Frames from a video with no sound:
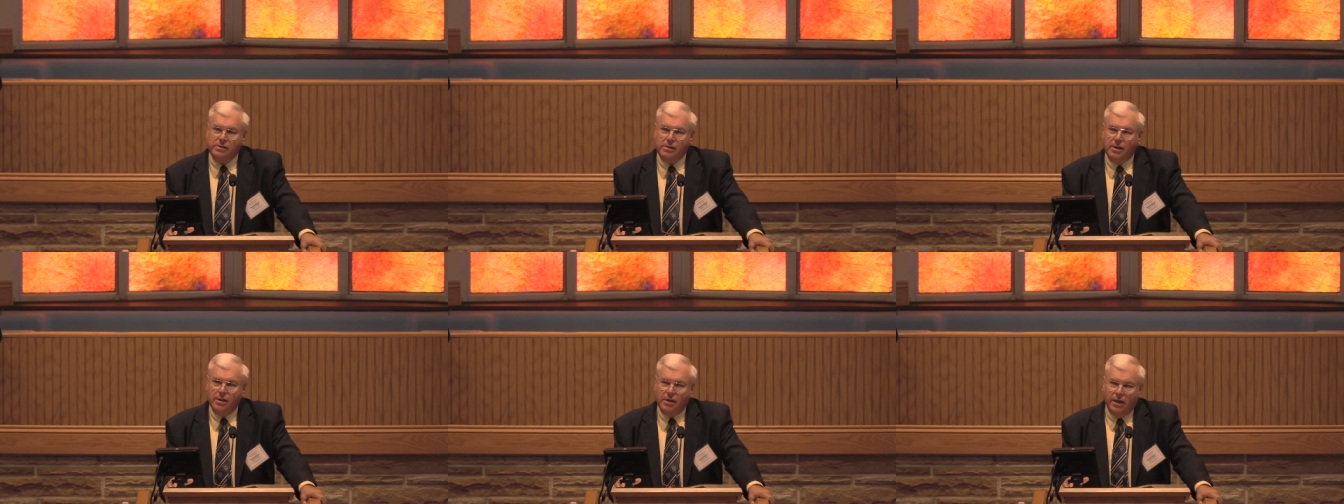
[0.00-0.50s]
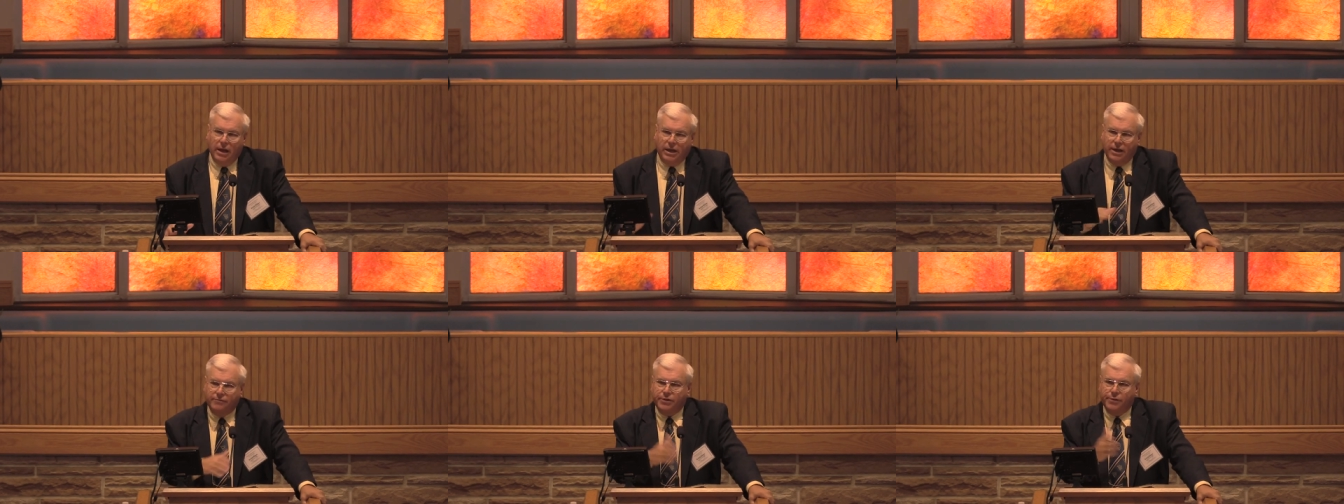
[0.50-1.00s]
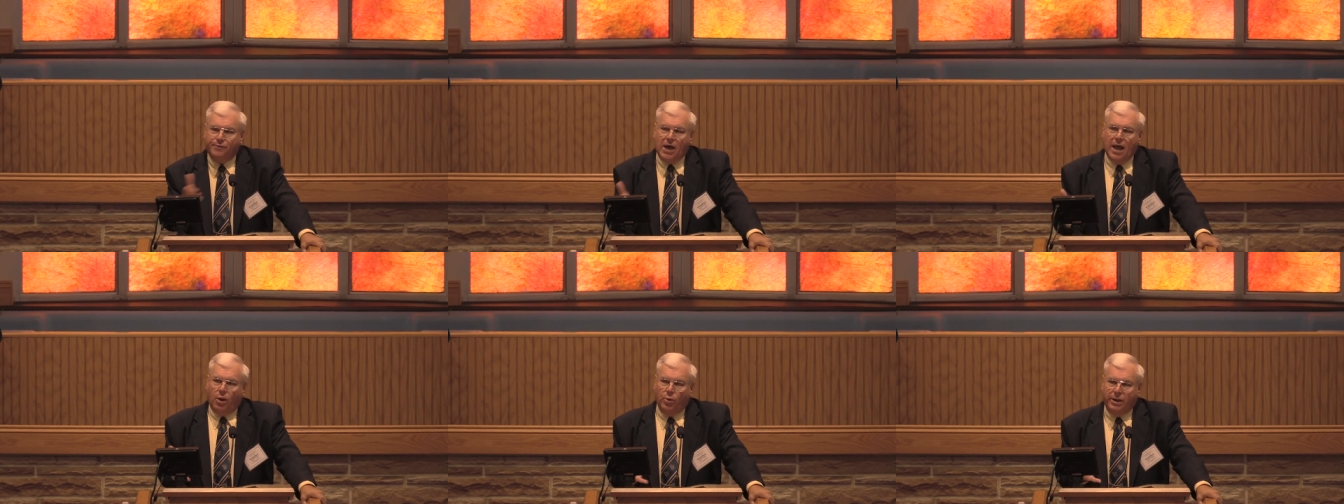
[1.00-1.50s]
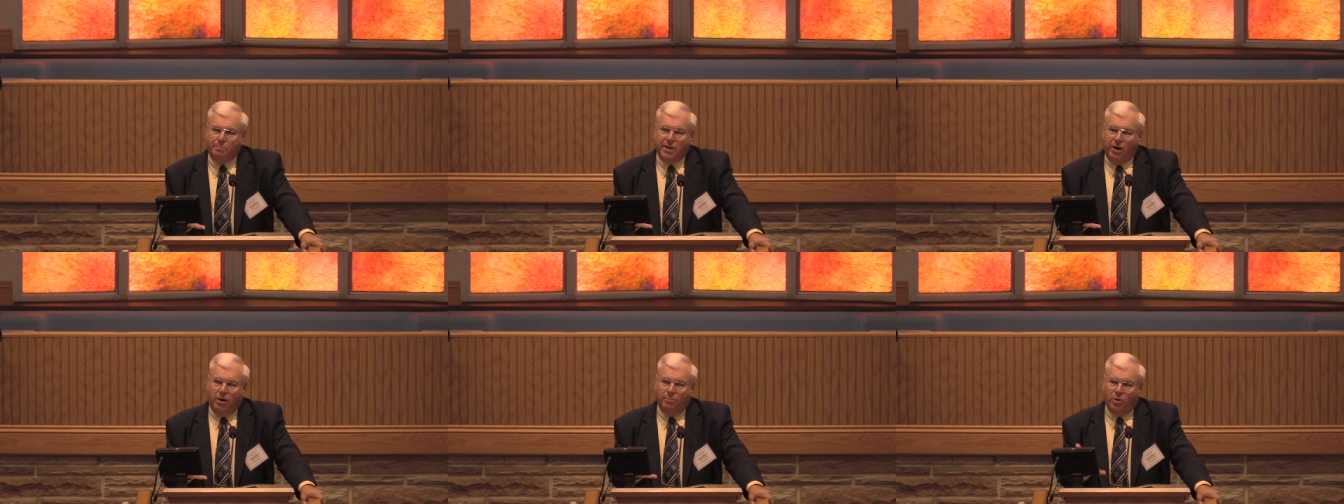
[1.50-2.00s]
And he gives the following
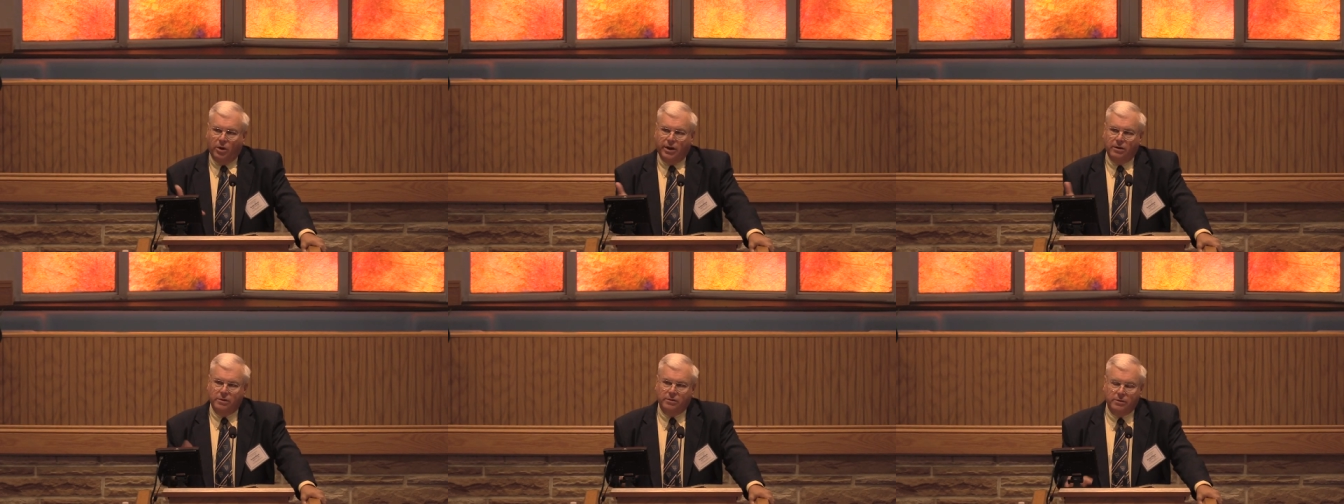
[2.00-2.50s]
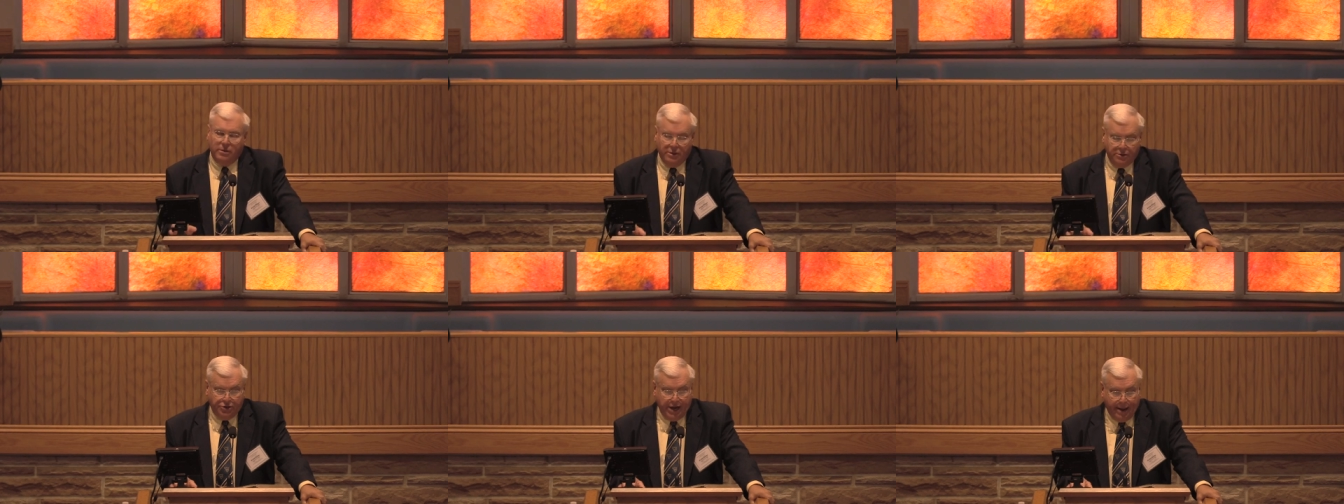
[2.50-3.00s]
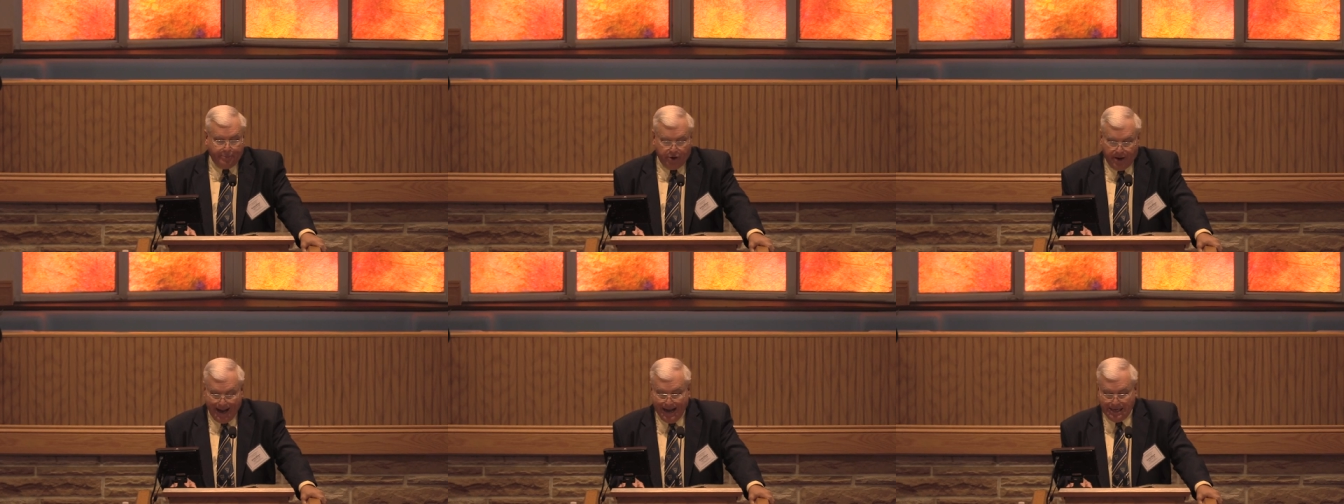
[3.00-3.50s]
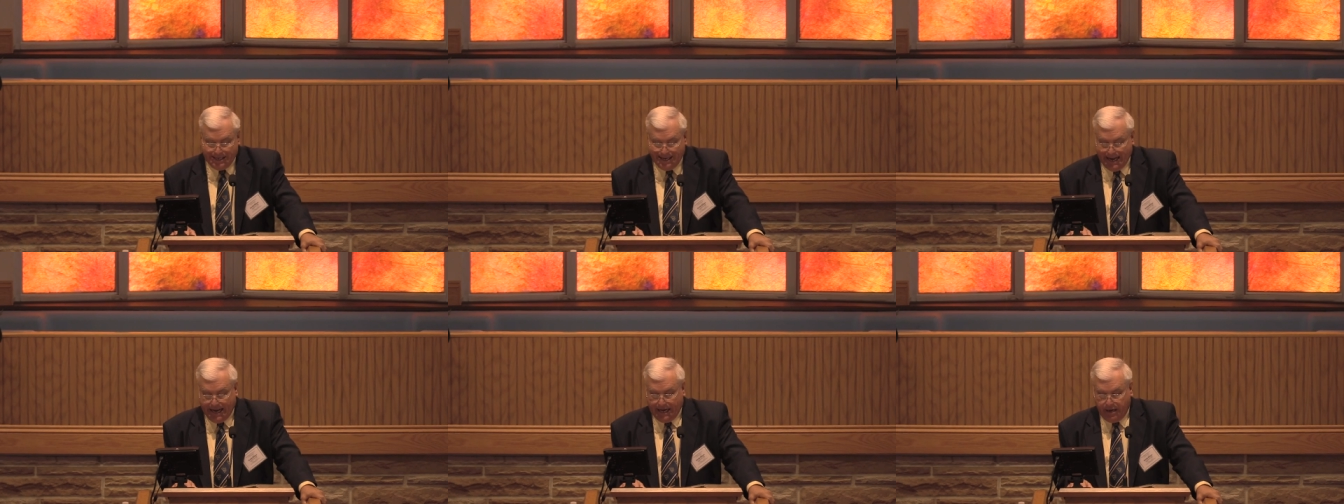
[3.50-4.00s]
parable in chapter
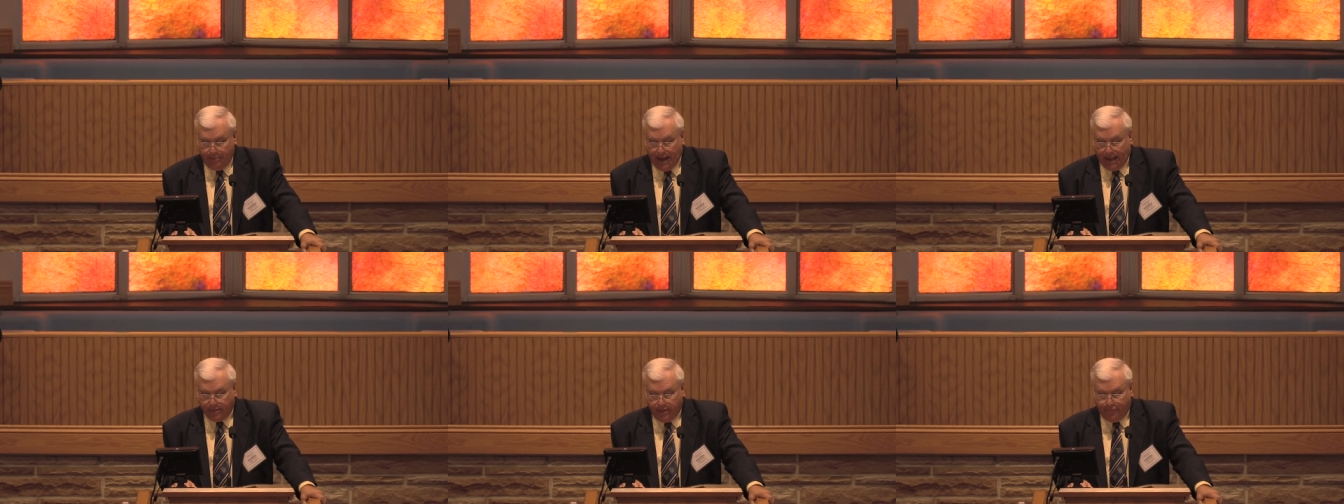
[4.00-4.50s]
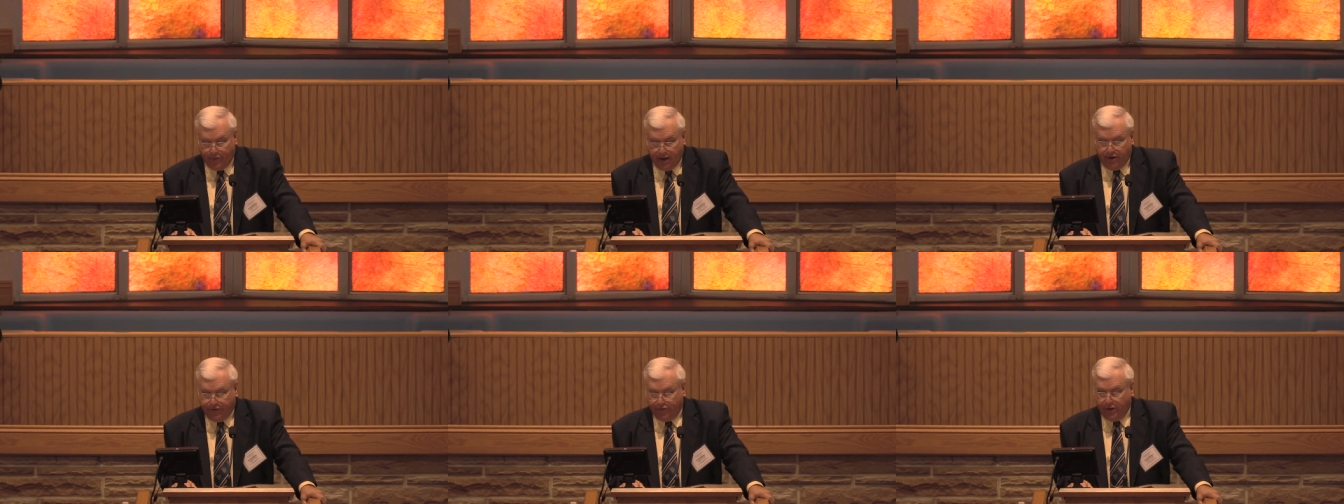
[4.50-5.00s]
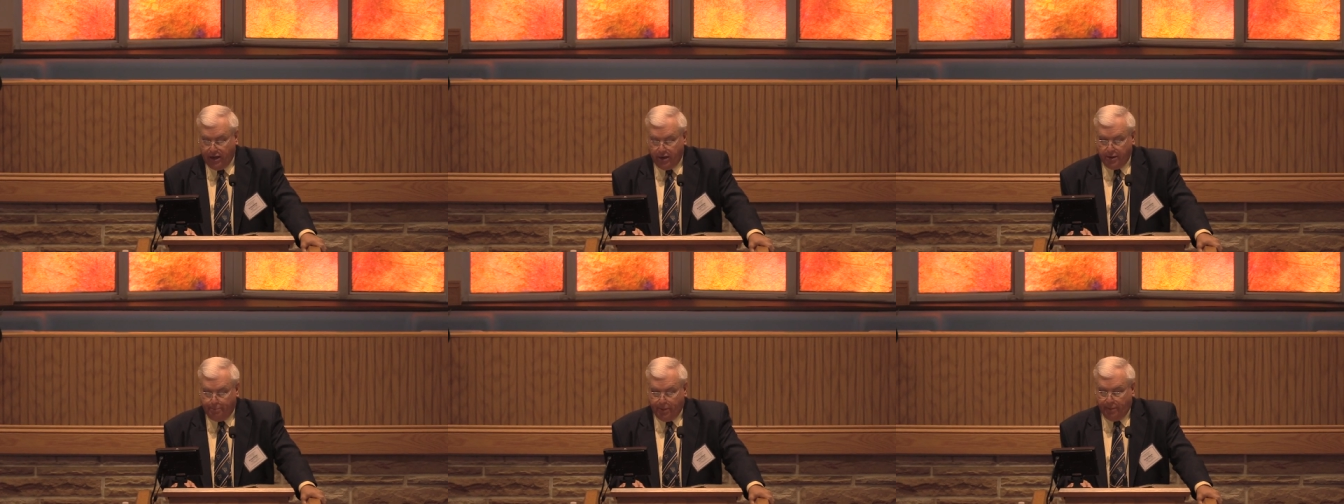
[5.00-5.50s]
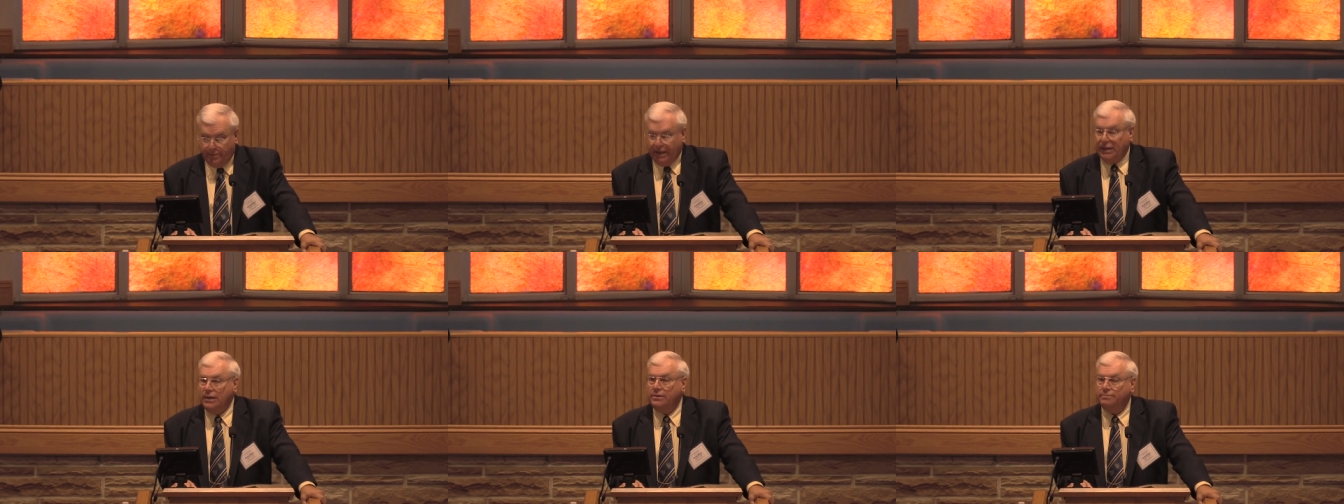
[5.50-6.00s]
18 about the Pharisee and the
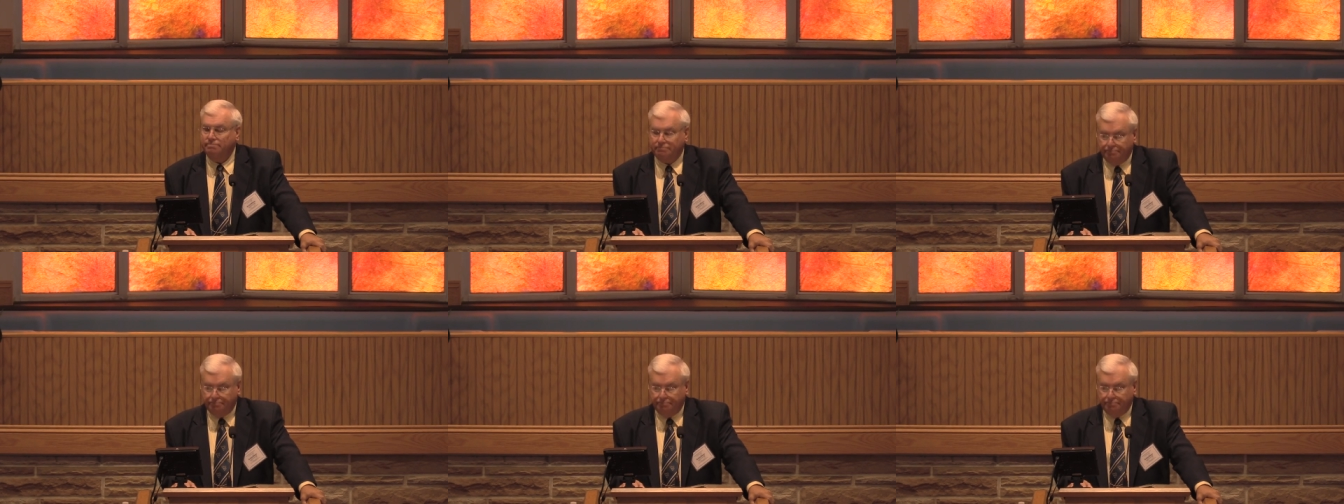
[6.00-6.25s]
publican.